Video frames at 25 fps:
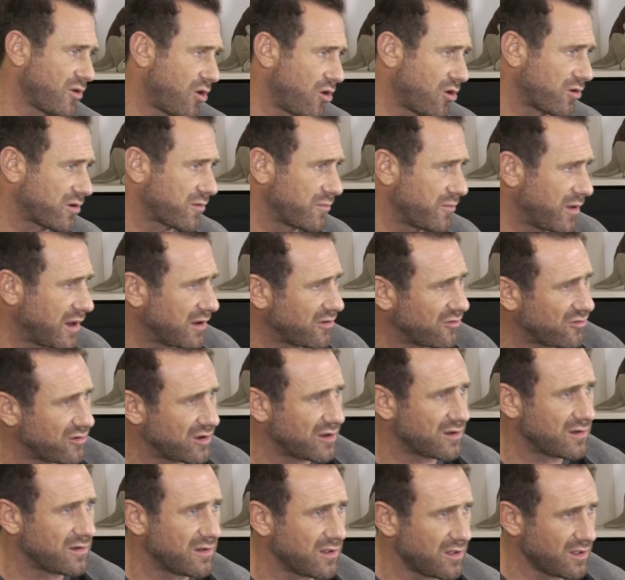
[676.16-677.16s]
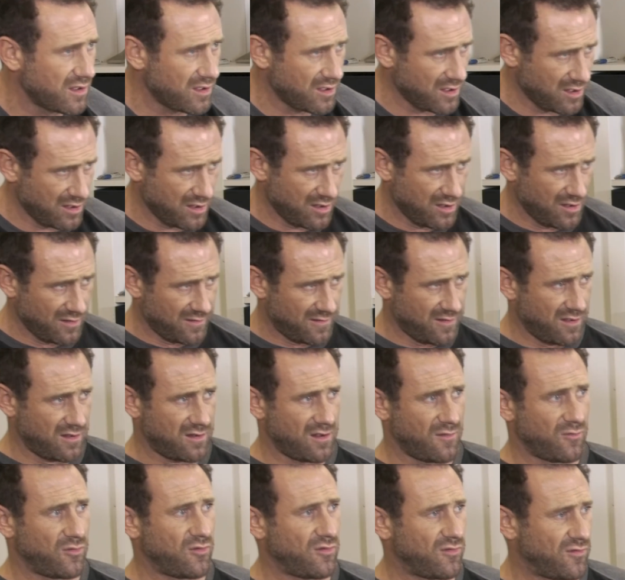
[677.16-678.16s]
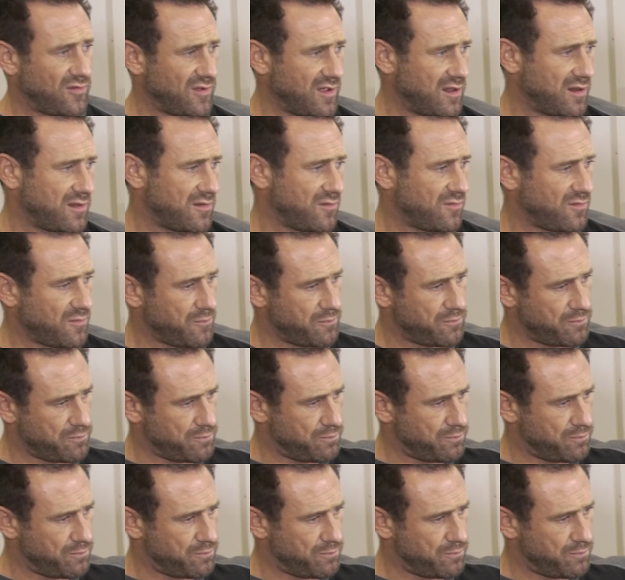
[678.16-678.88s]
documentary and turned up to a scene and there was a